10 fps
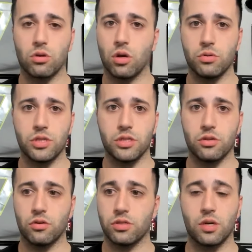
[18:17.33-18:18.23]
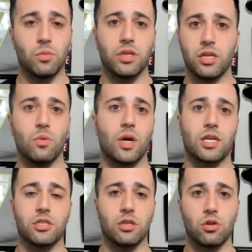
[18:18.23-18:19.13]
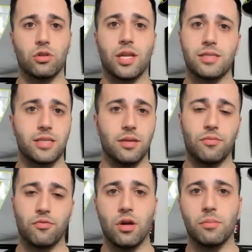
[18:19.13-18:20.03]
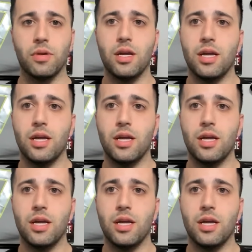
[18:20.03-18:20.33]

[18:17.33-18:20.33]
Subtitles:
coaches or someone that you actually learned that scheme from,